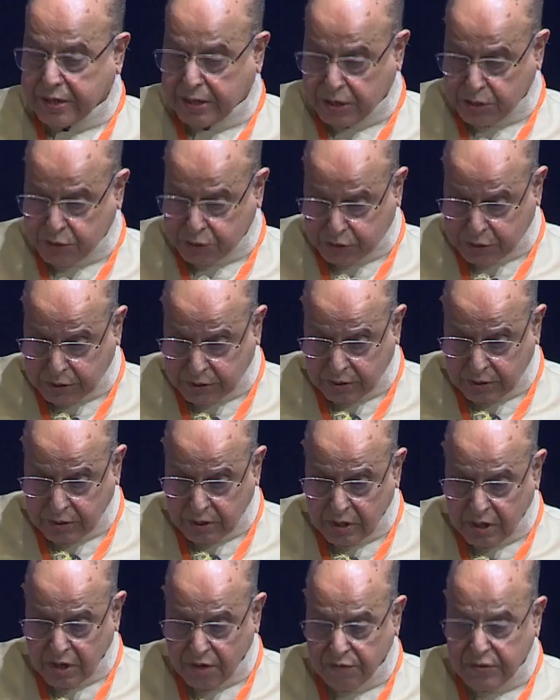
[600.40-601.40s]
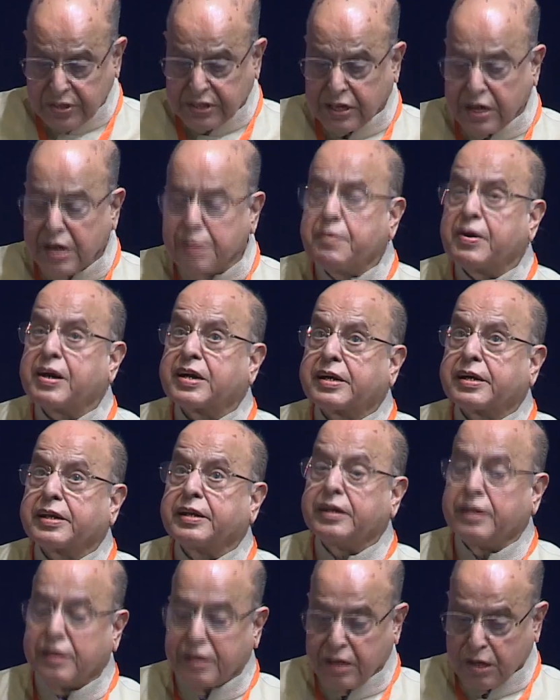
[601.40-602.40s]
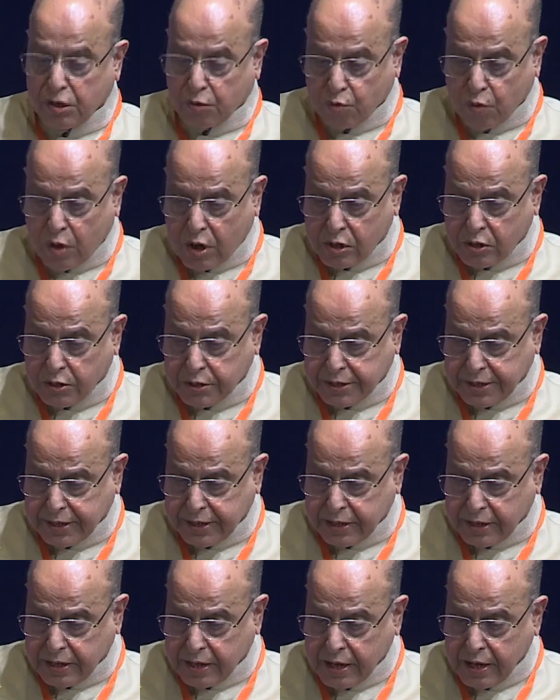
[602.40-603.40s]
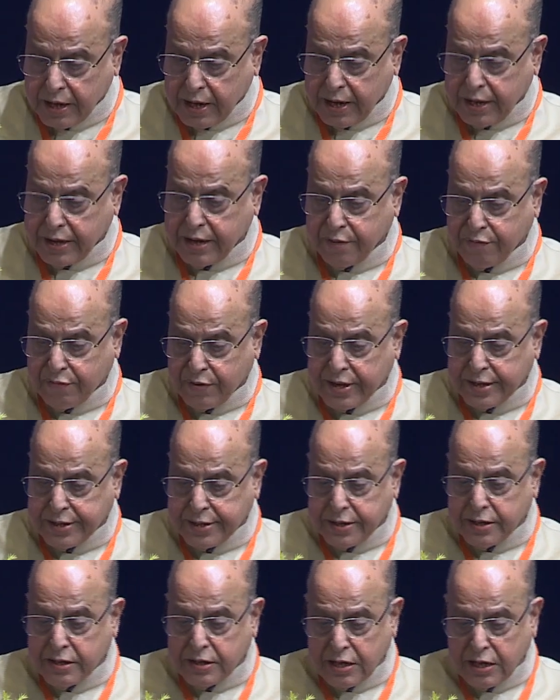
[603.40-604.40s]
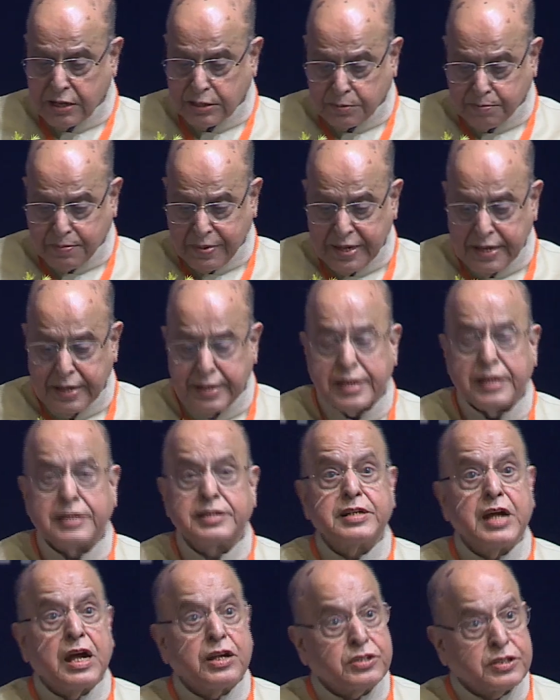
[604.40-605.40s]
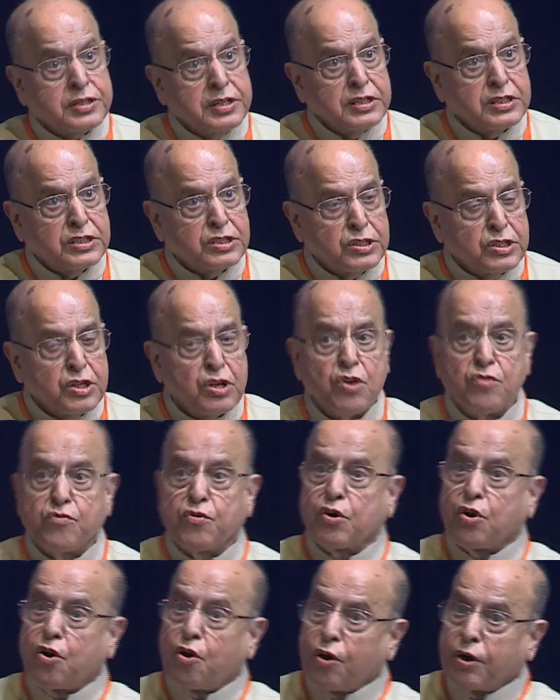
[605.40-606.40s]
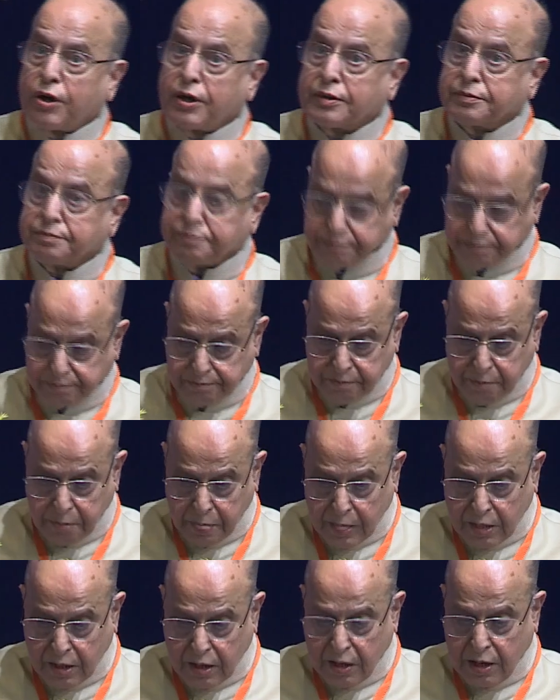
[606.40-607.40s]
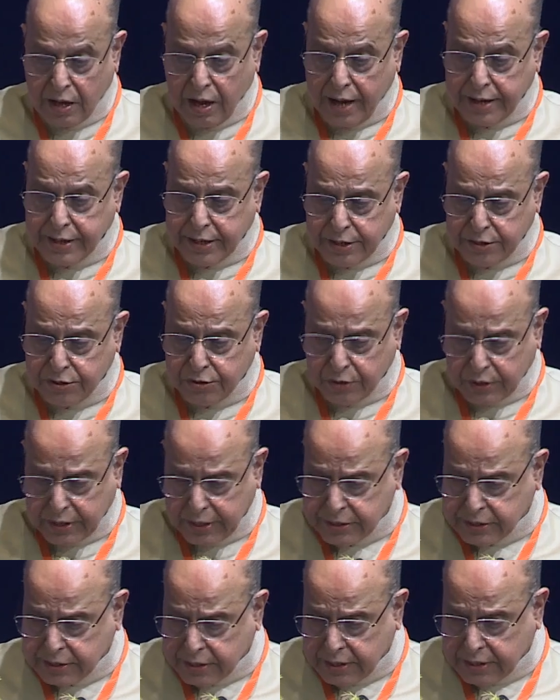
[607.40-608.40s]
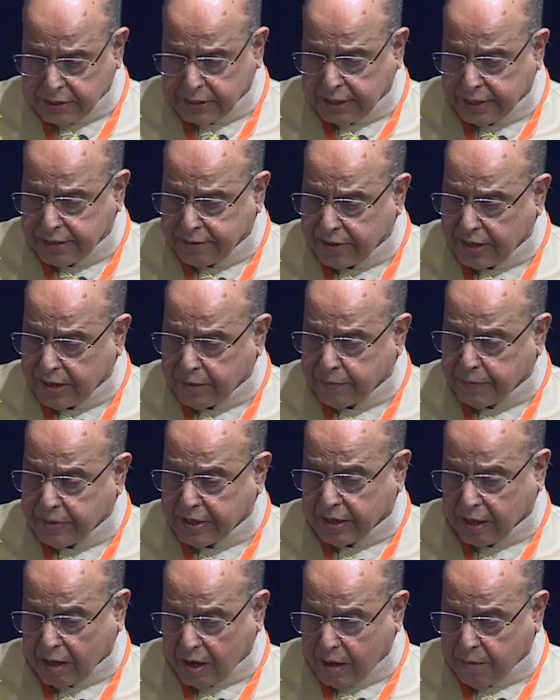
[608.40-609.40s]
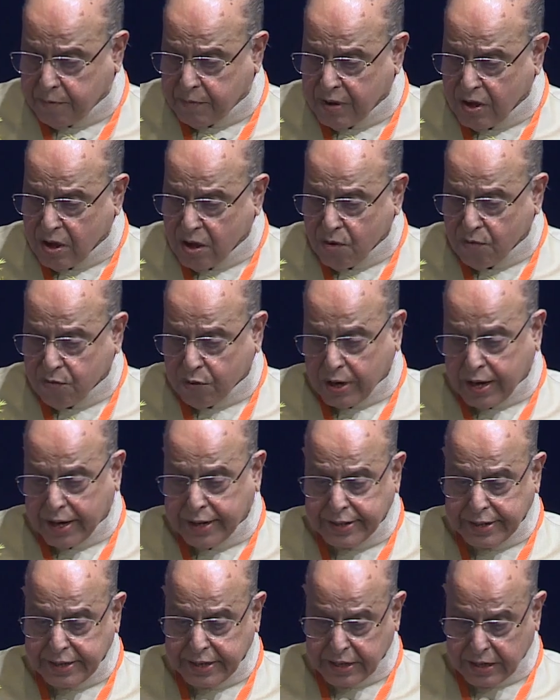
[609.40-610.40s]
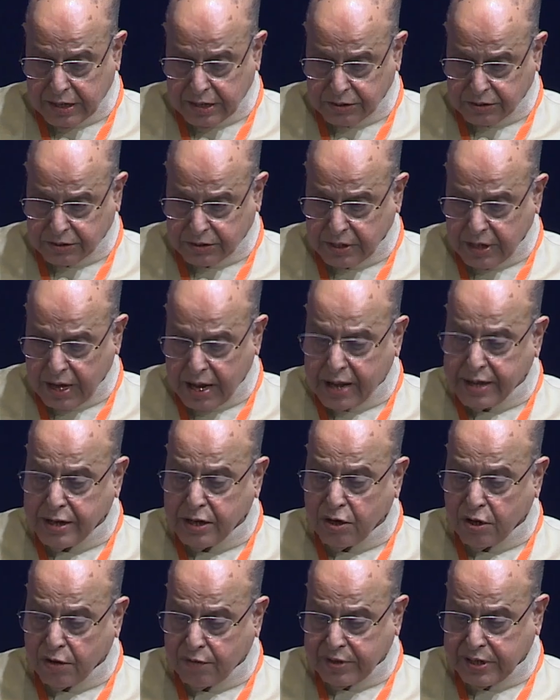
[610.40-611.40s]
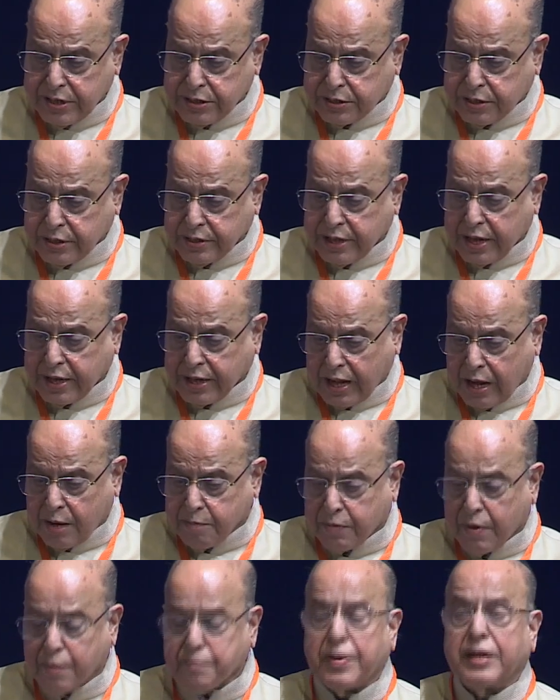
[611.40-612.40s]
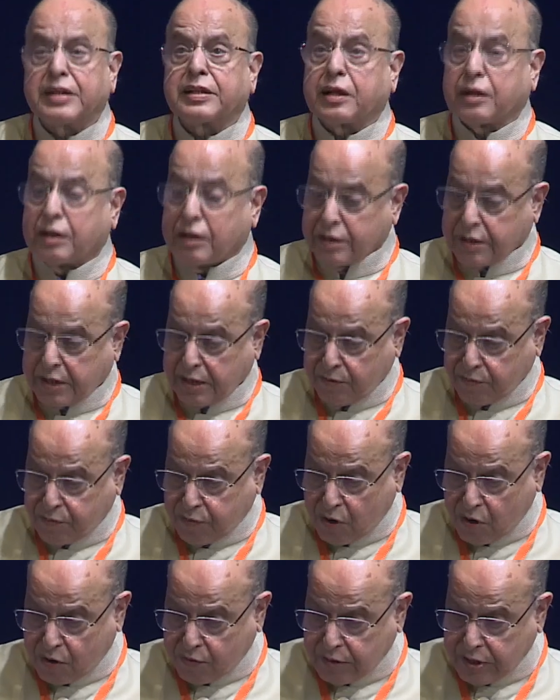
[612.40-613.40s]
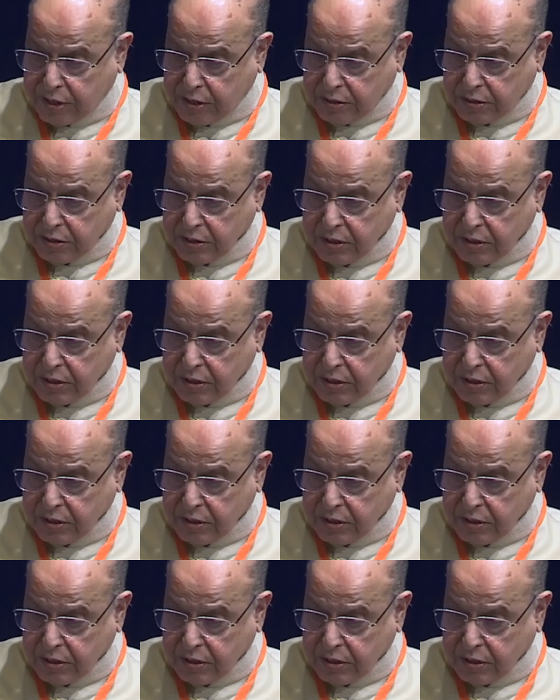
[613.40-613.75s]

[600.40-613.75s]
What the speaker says: nation with liberty, equality and a fraternal spirit and justice for all. Higher education is the development hub for ideas and innovation that help propel the country forward